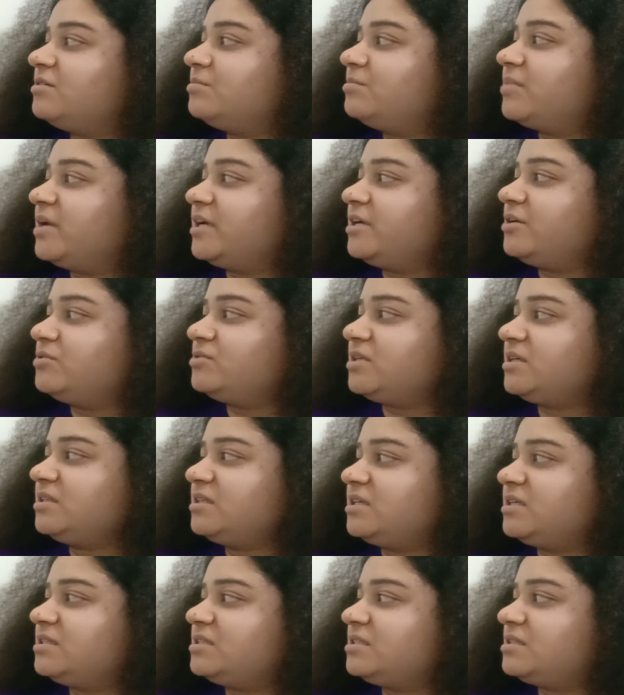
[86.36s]
By using
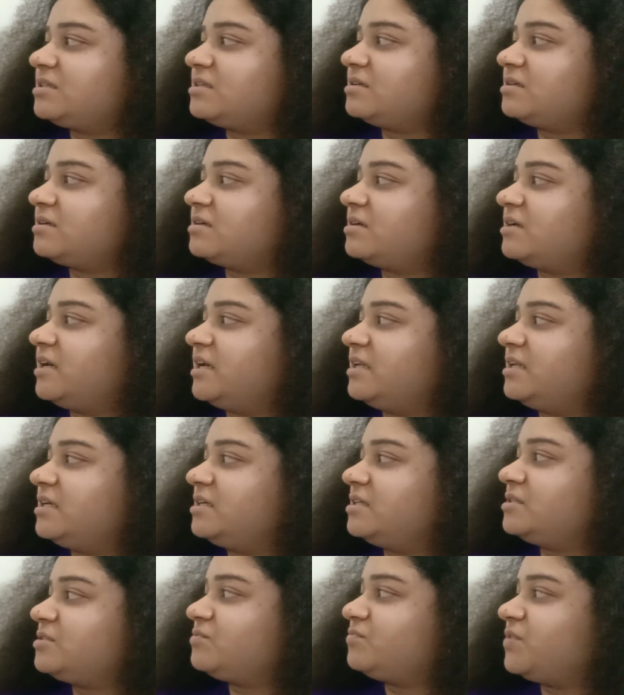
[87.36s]
these
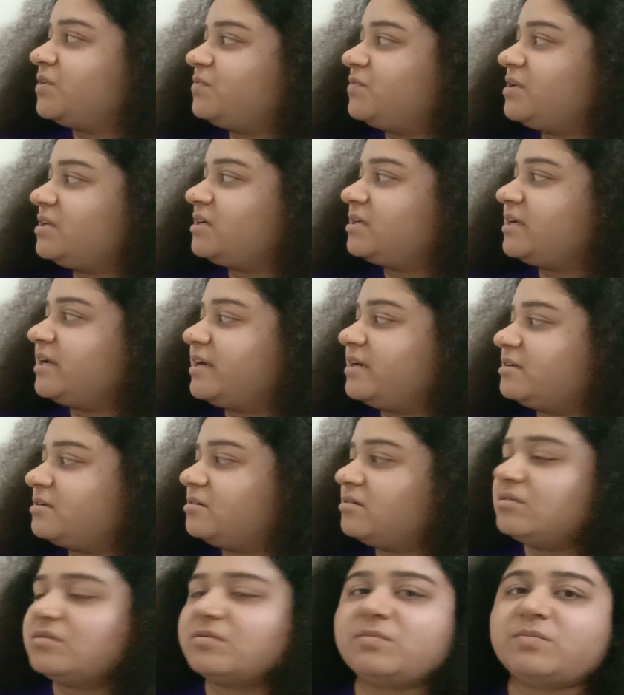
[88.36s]
alleles, we will create
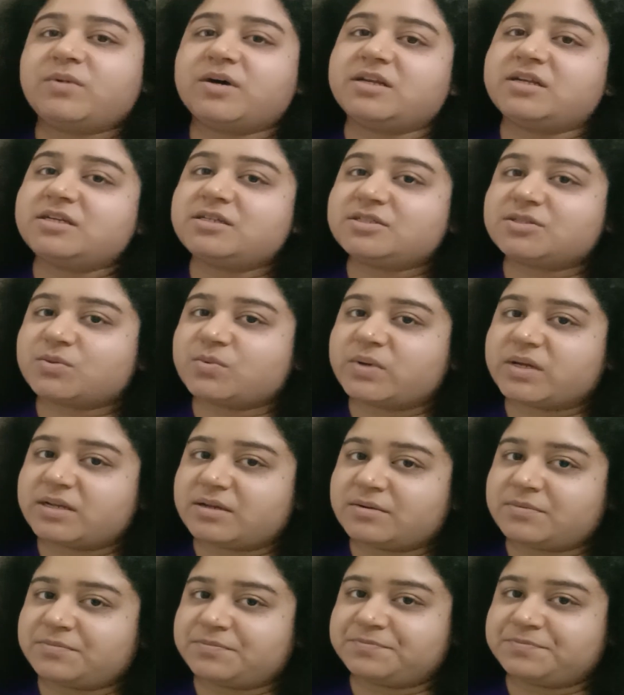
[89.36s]
a Punnett square.